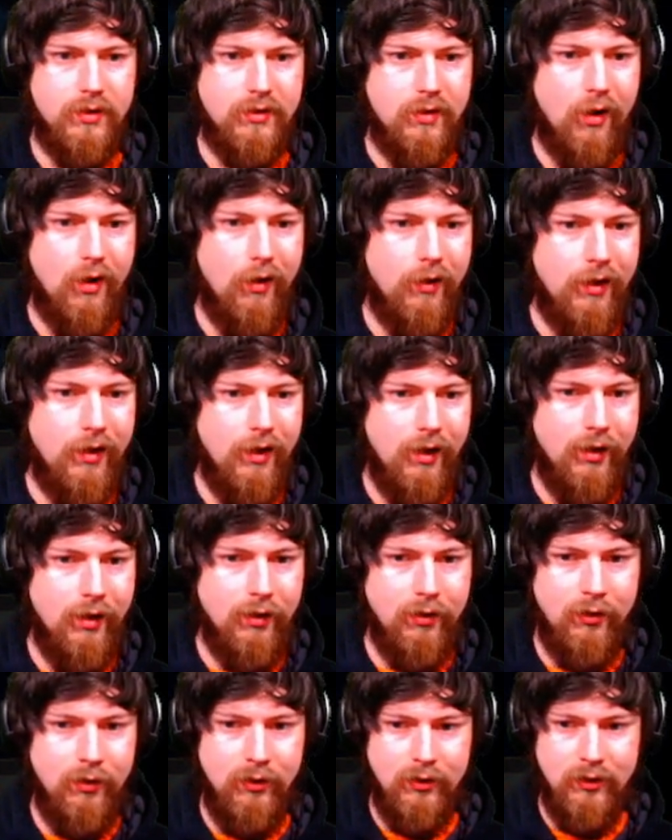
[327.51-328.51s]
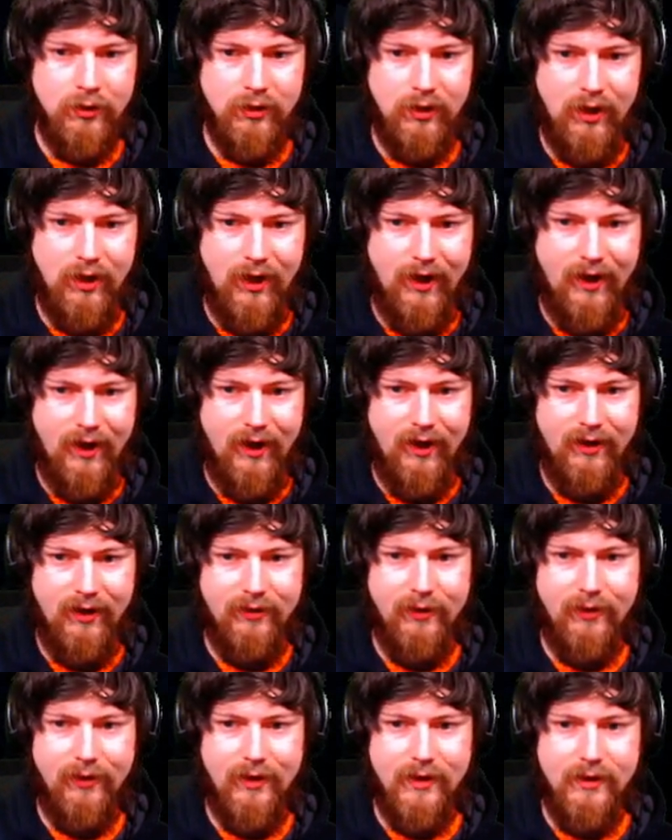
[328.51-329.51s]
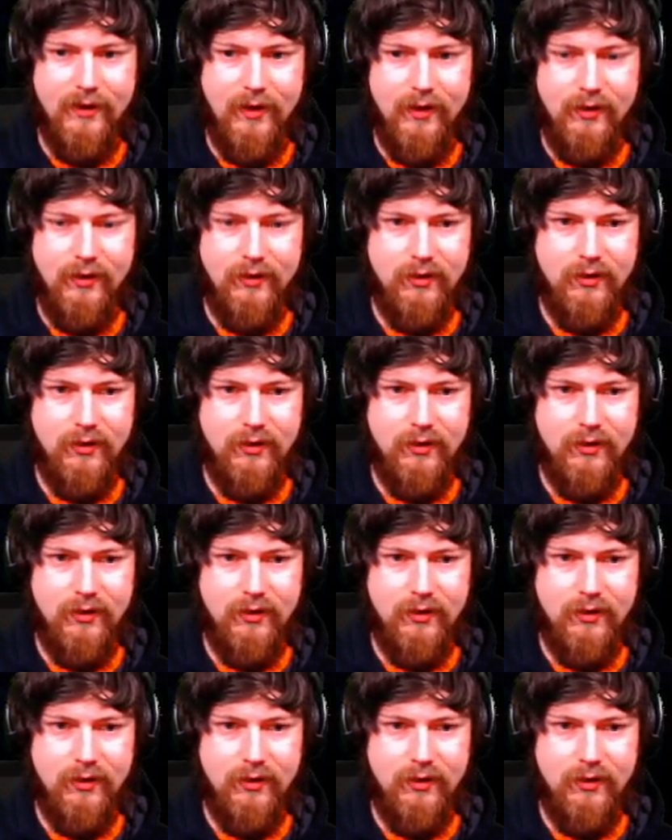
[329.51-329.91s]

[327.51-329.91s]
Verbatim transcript: starting. Ah, the lightning.